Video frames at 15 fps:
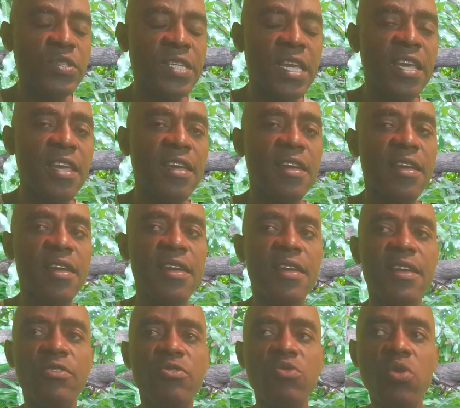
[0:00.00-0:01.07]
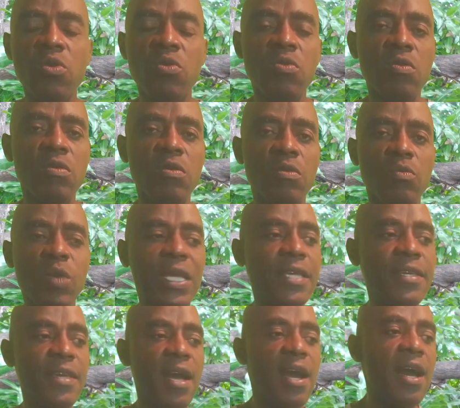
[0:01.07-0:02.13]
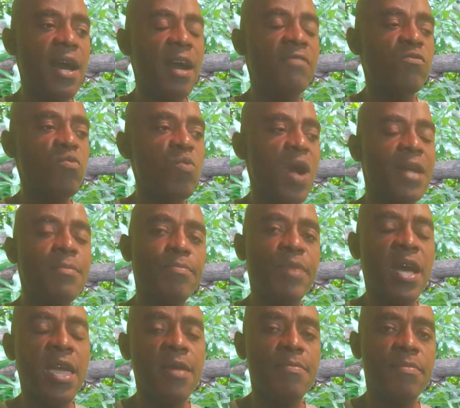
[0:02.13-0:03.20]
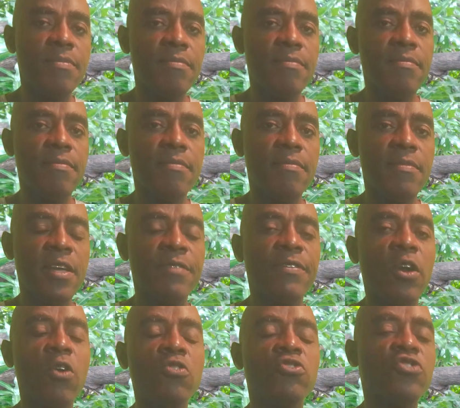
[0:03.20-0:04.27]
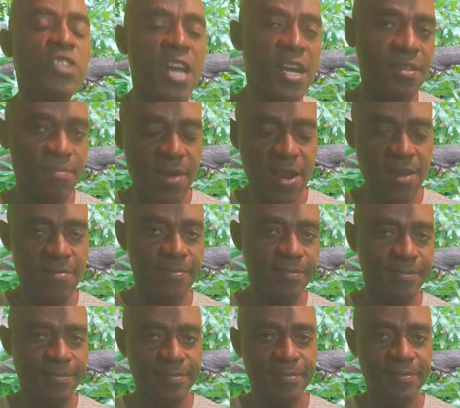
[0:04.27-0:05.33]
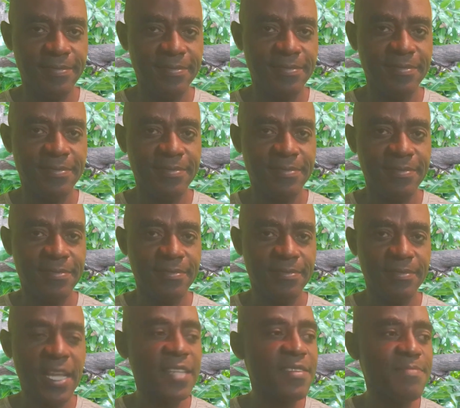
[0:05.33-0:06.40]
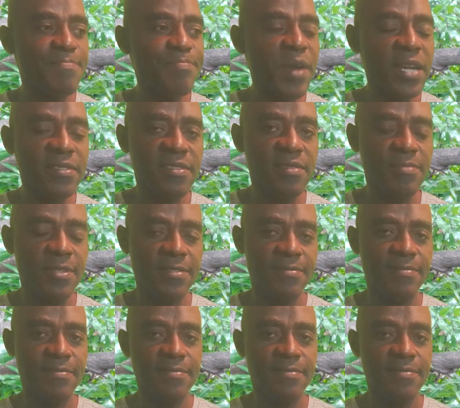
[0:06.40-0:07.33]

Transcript: to say, no, we can't have one pipe for 100 odd man. That's impossible.